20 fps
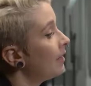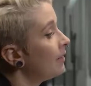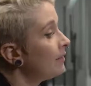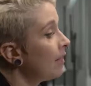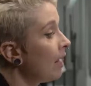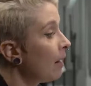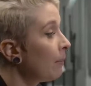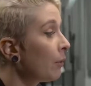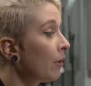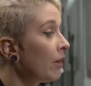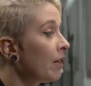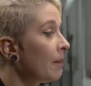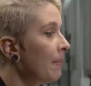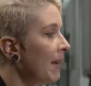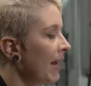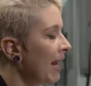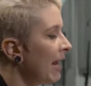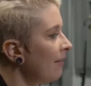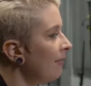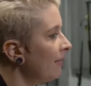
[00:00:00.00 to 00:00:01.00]
Now I'm going to
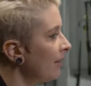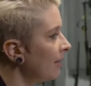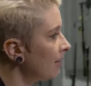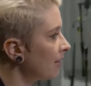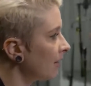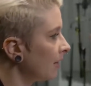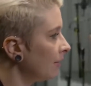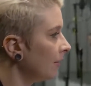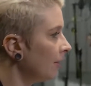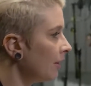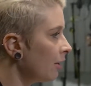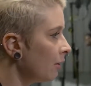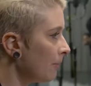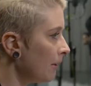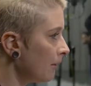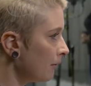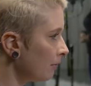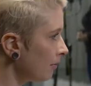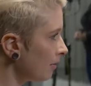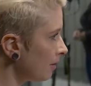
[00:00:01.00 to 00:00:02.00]
pan these a little
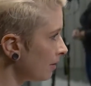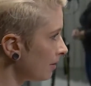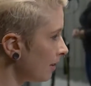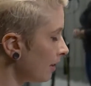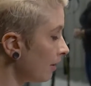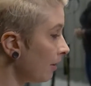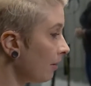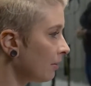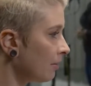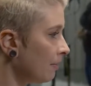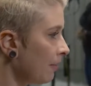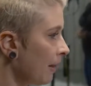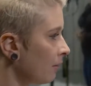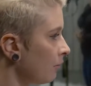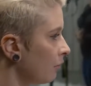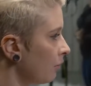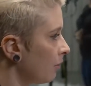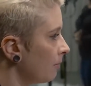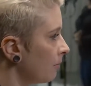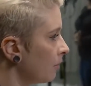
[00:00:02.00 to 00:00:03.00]
bit through the stereo
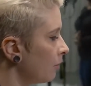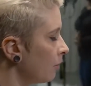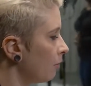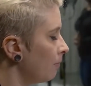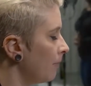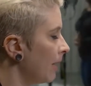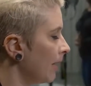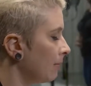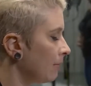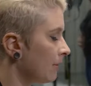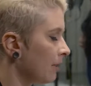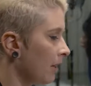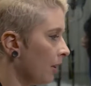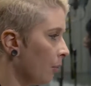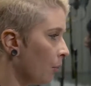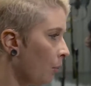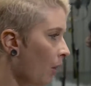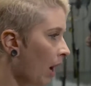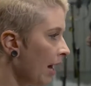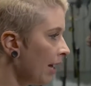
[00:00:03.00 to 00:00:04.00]
spectrum to make them
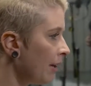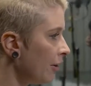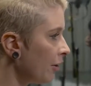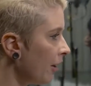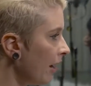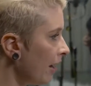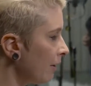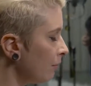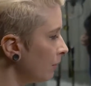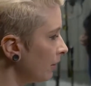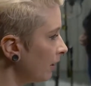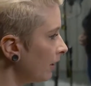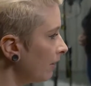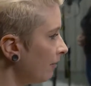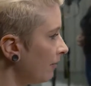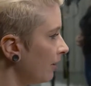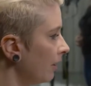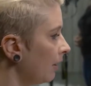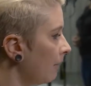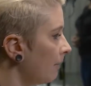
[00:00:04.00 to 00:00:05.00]
sound wider and really
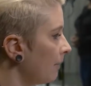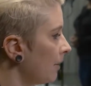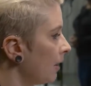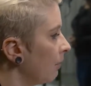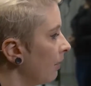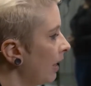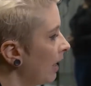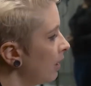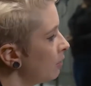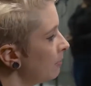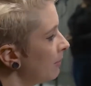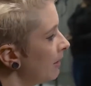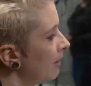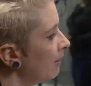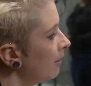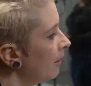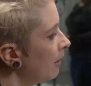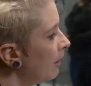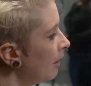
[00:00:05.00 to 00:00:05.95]
fill up the arrangement.